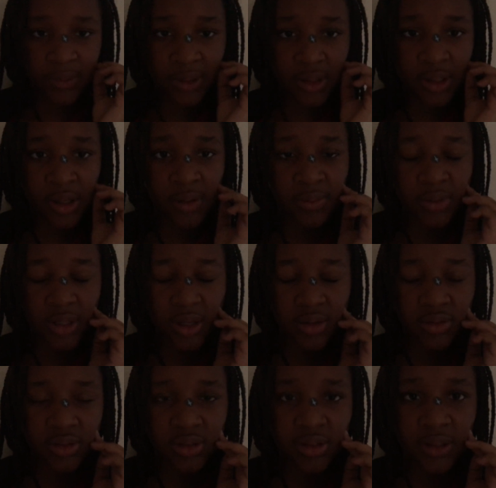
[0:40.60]
he comes, I'll
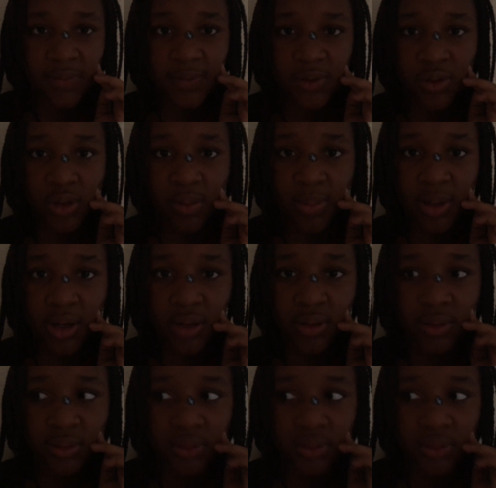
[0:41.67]
just leave it to the bear.